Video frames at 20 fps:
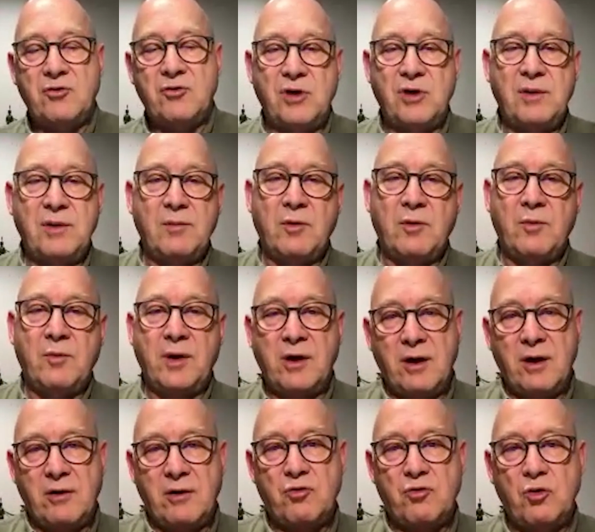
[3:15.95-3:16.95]
the treatment we're
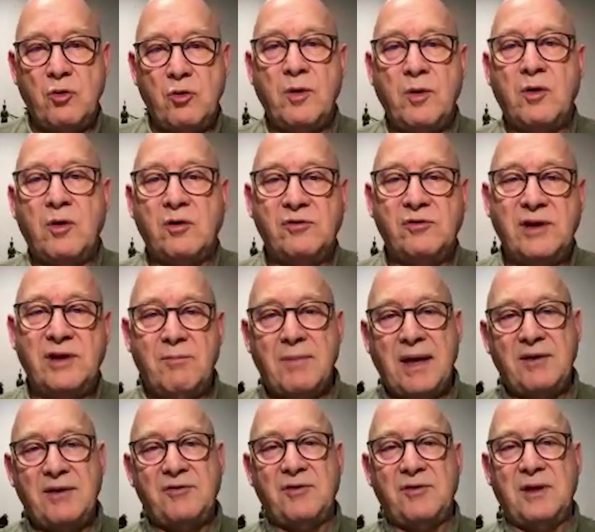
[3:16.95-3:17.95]
going through, because that
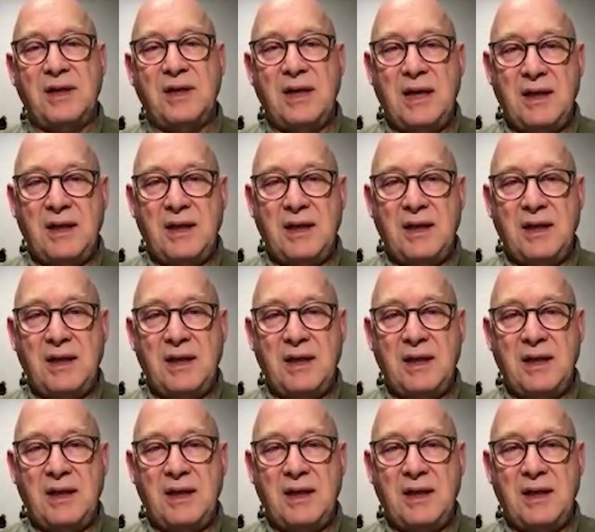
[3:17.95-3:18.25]
makes